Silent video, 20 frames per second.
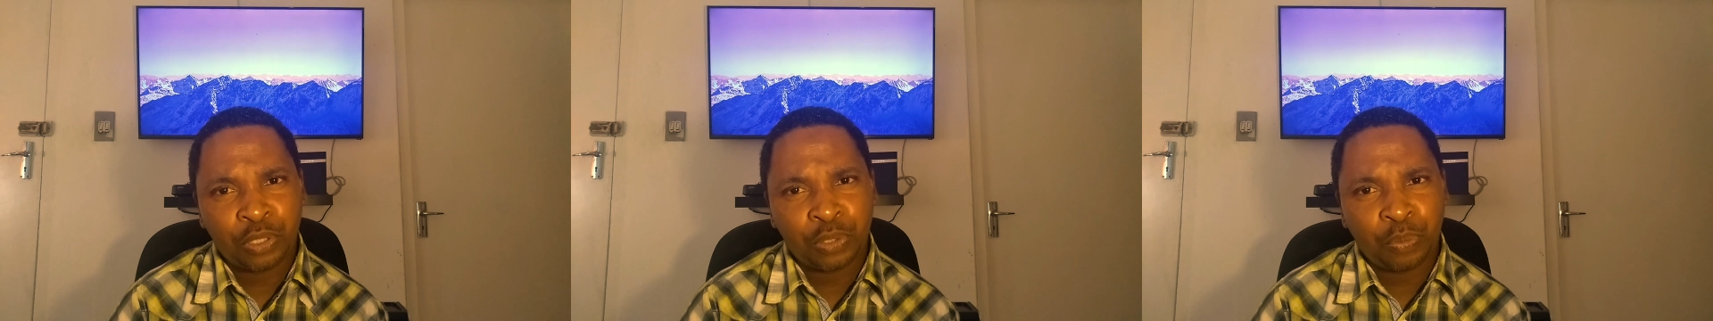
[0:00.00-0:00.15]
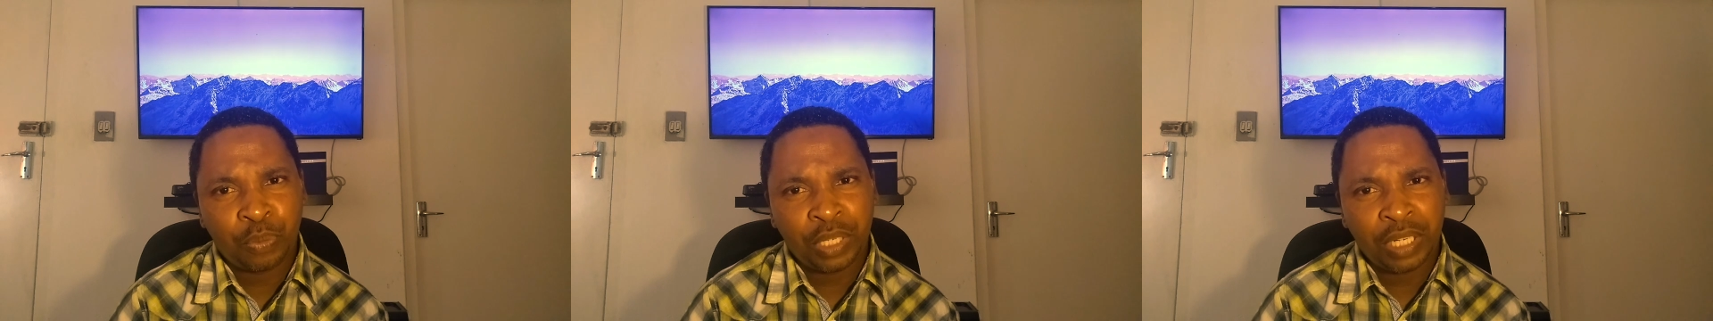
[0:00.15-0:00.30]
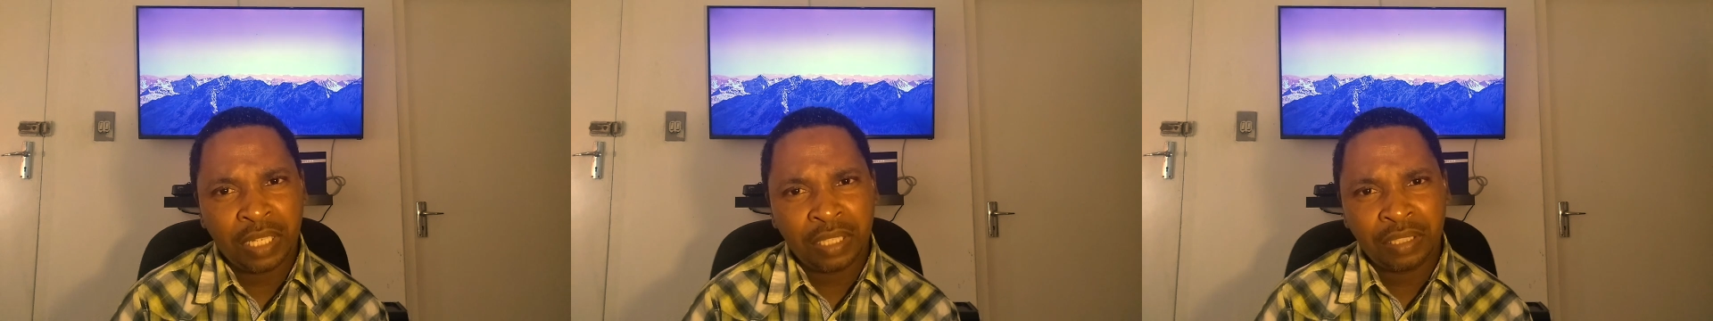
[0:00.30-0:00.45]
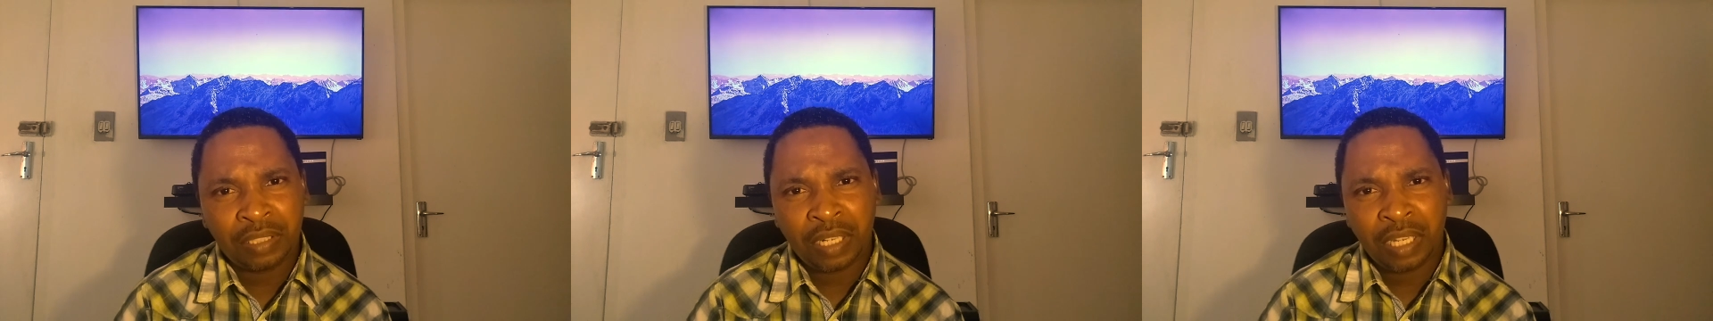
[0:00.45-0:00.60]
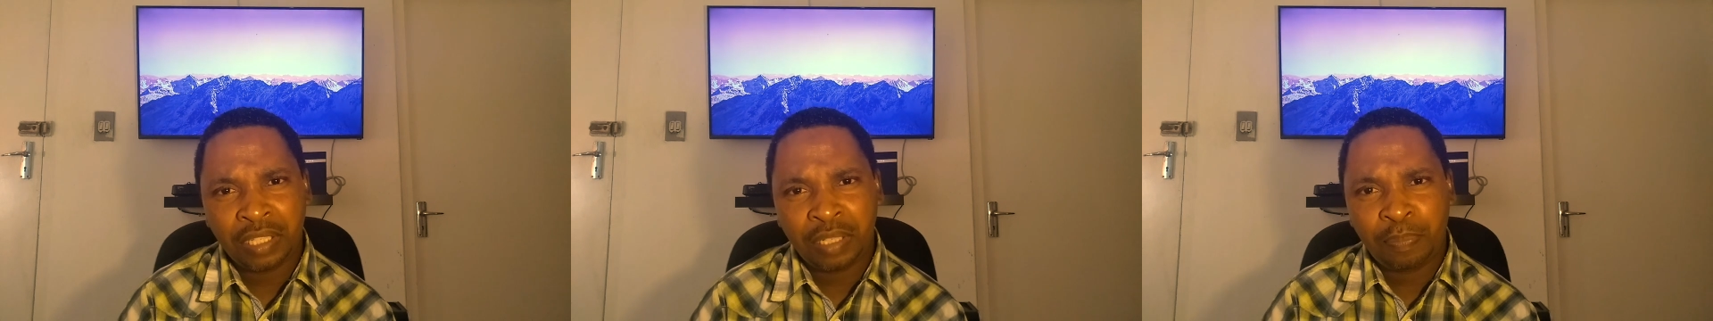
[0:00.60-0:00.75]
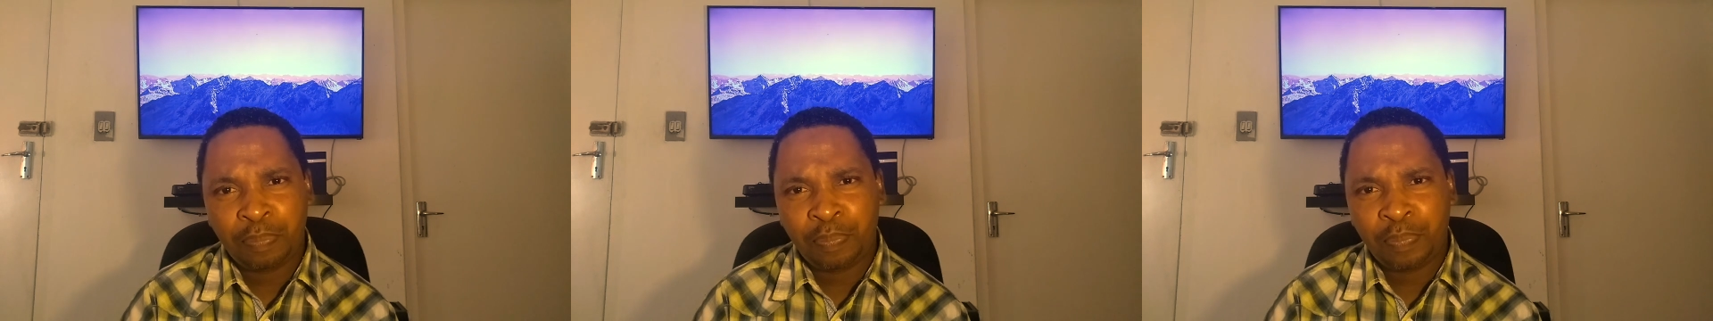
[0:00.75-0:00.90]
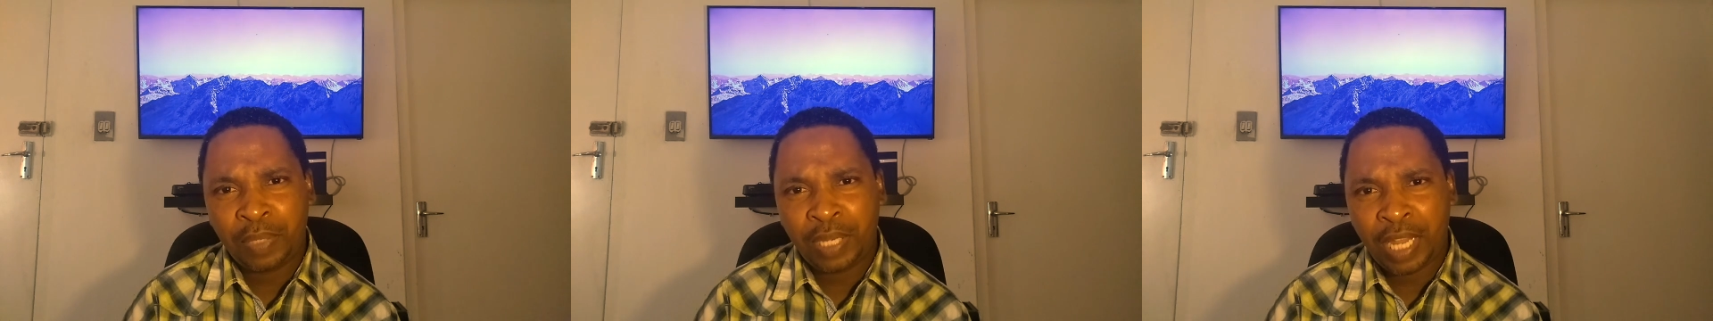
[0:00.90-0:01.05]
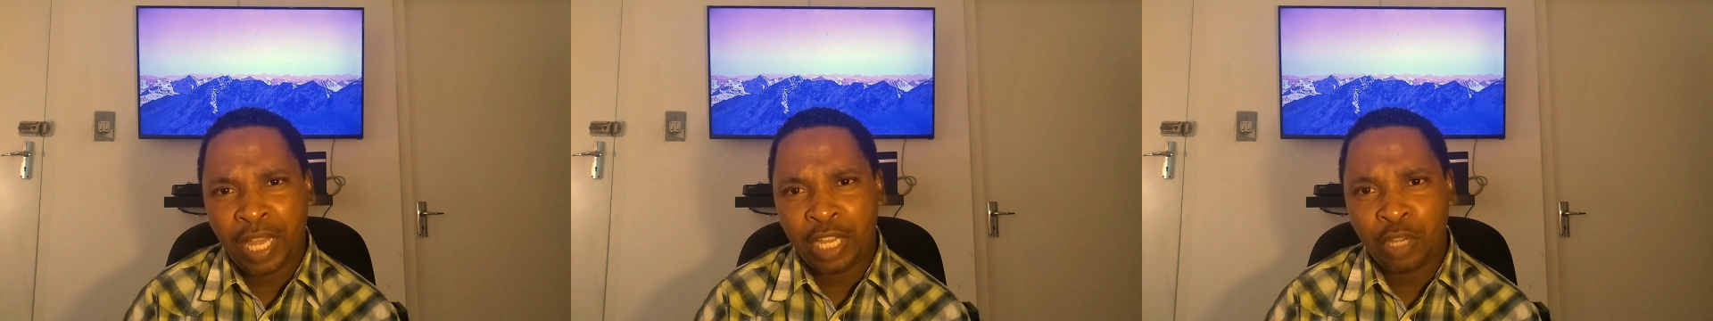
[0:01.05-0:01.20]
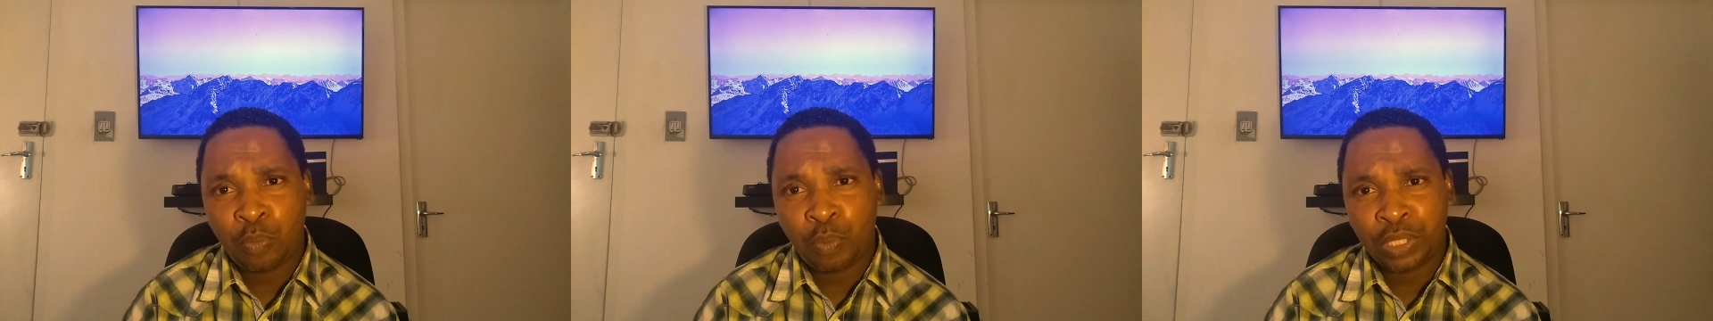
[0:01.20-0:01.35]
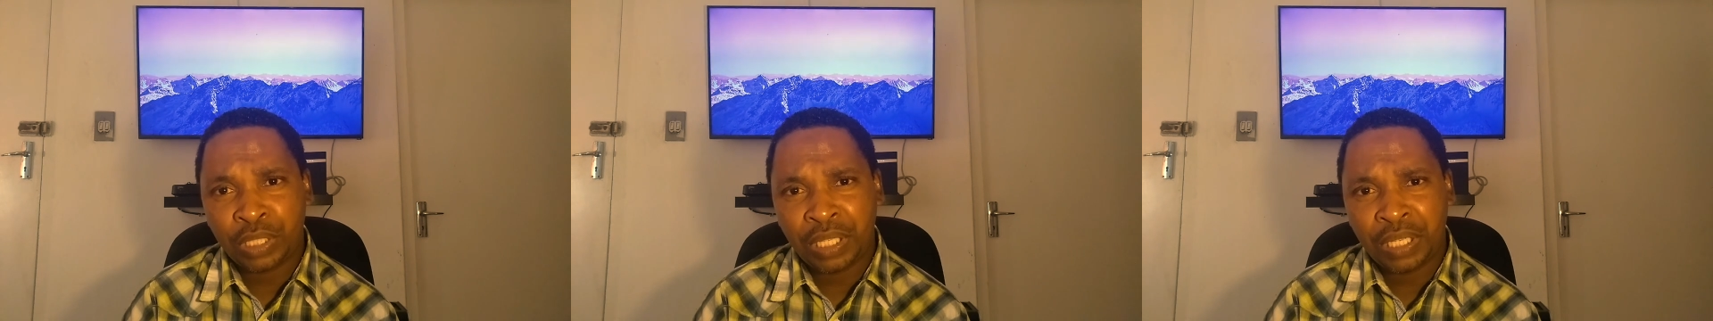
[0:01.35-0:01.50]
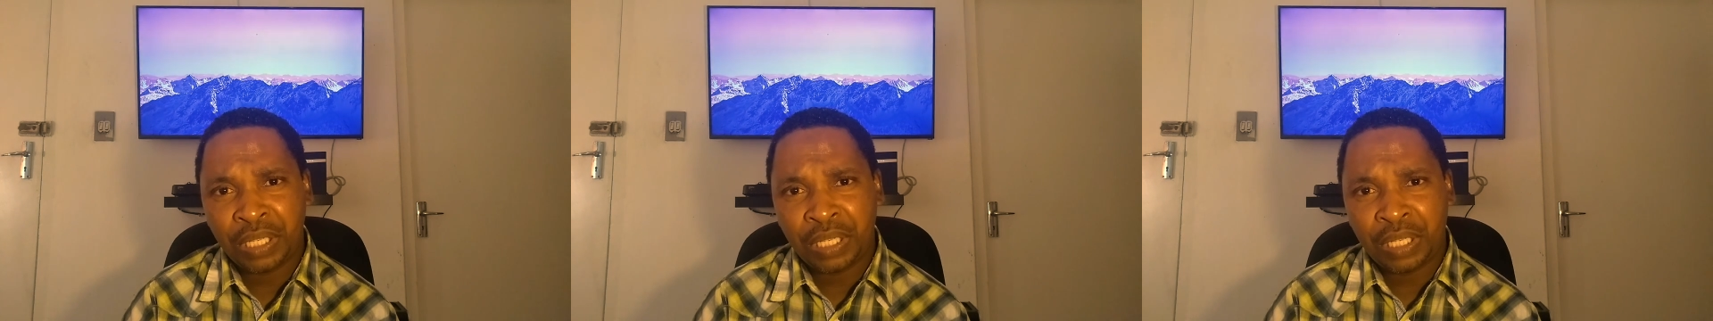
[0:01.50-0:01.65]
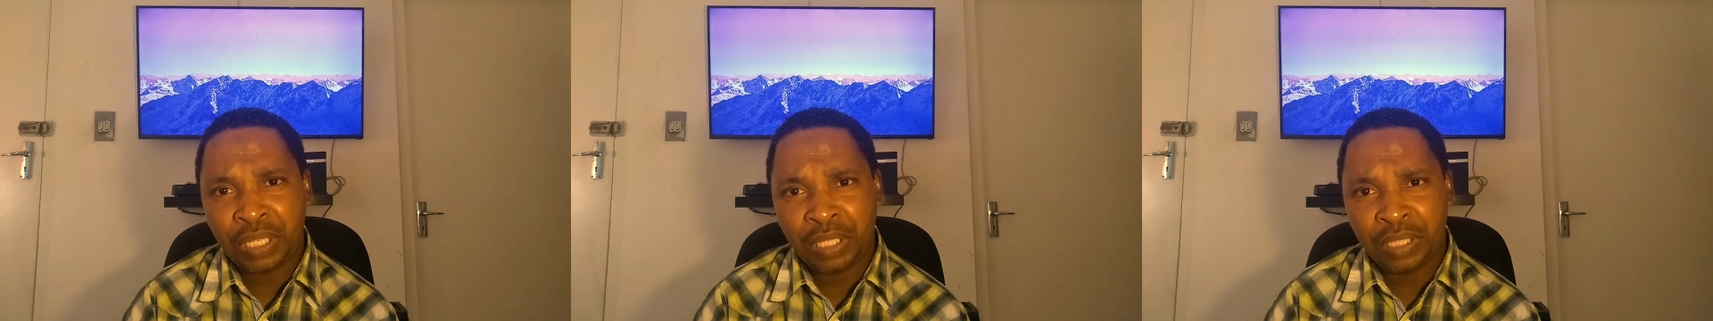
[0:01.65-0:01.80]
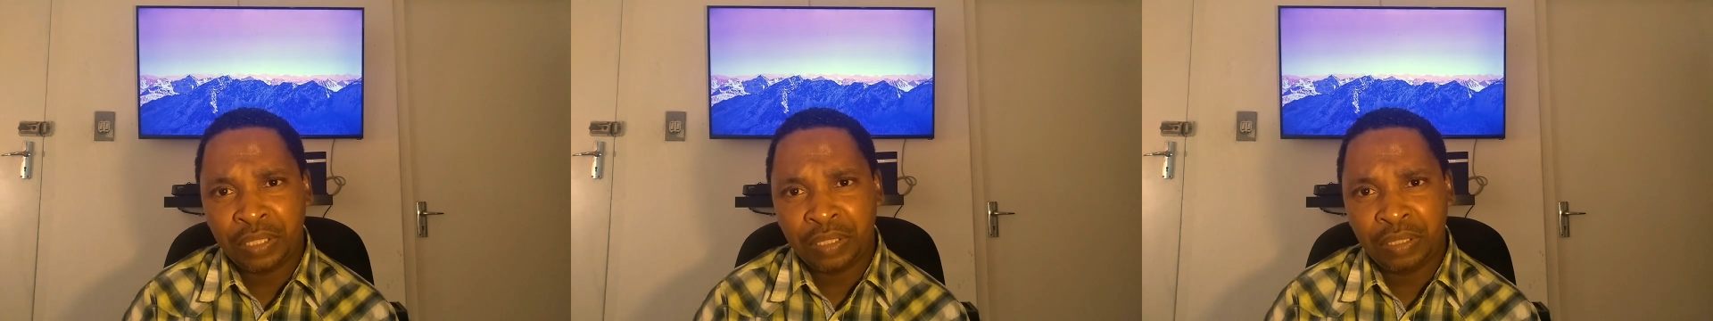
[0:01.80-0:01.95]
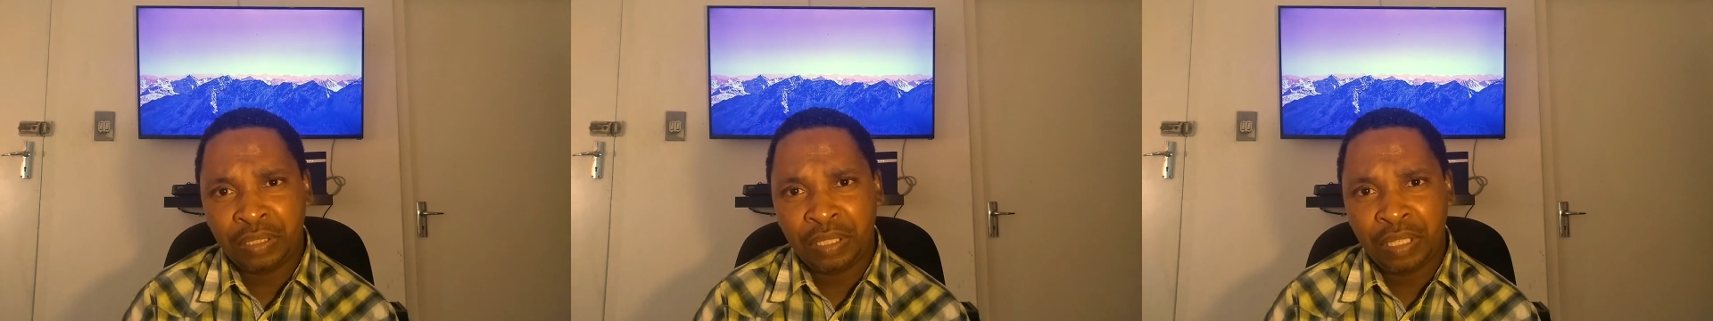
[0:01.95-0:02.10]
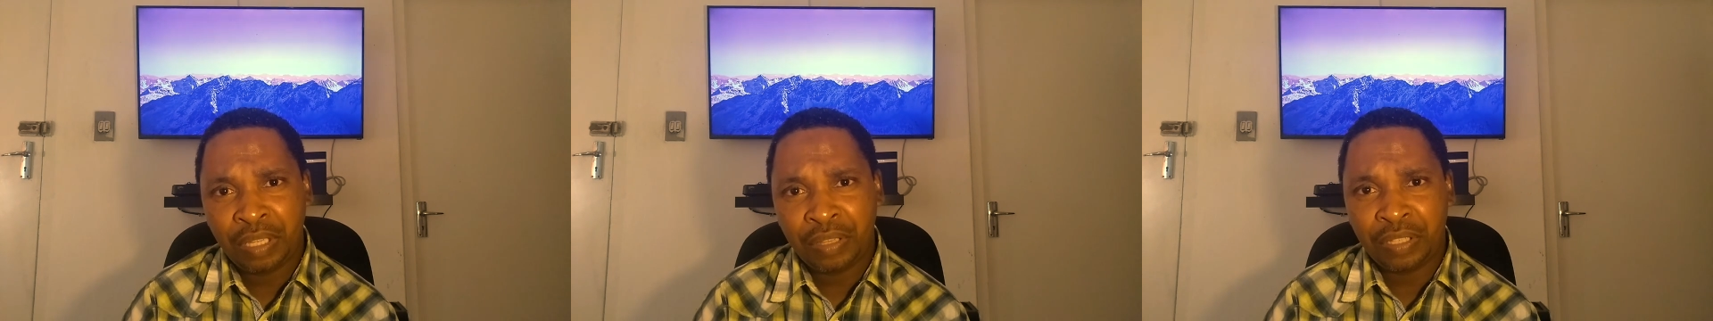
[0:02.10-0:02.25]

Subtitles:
when I tried applying what I learned,